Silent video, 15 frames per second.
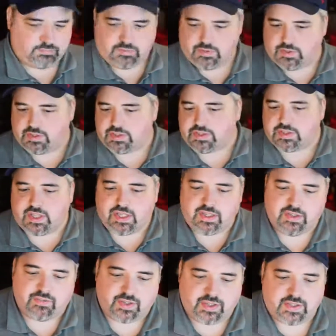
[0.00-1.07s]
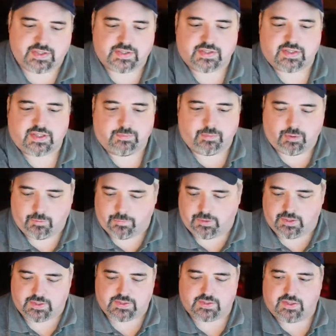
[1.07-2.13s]
So it's slightly vinous. I'm hoping
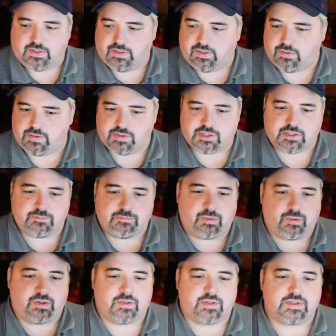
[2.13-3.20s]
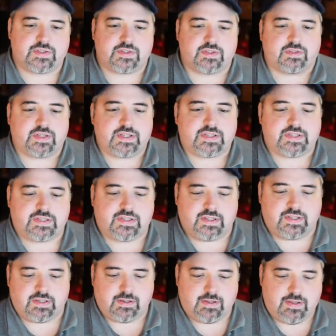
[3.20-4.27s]
it's not spoiled. So let's.
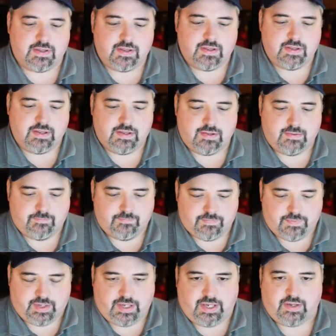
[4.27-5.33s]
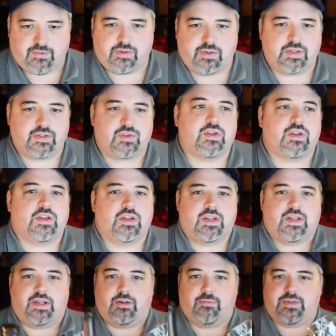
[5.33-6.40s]
Uh, I have heard
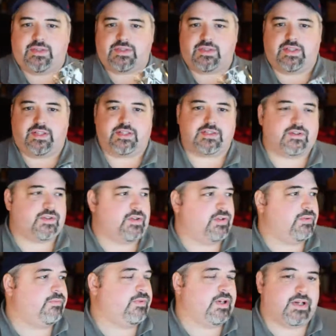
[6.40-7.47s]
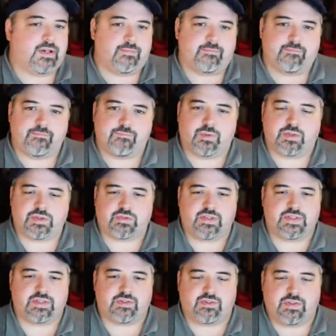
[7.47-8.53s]
hit or miss things. Although um, most
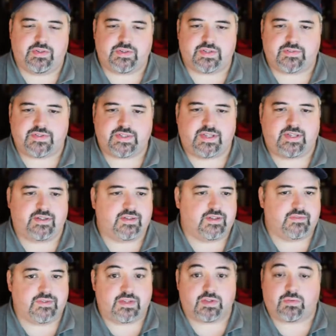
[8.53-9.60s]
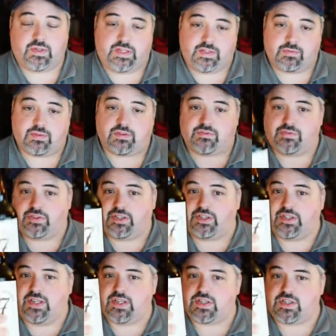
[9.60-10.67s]
recent reviews I've seen of the 2012
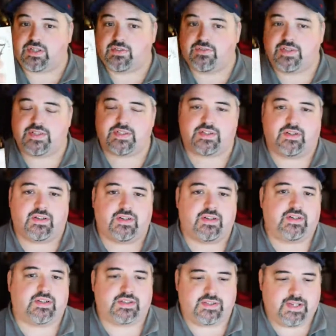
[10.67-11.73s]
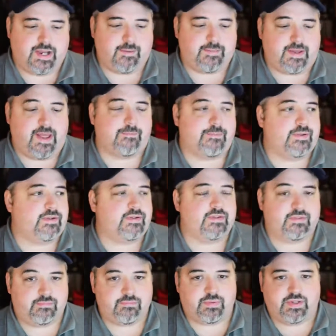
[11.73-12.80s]
variation of this on Tapped have been
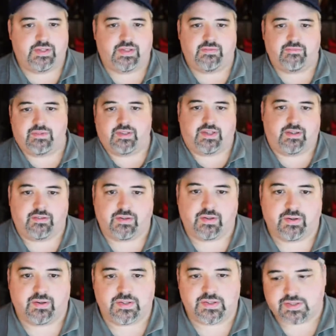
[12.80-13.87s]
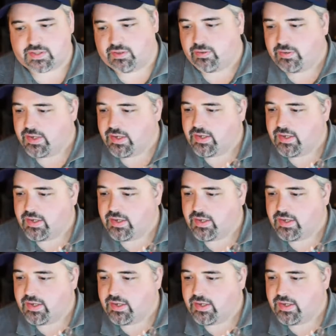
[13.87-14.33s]
pretty like good. So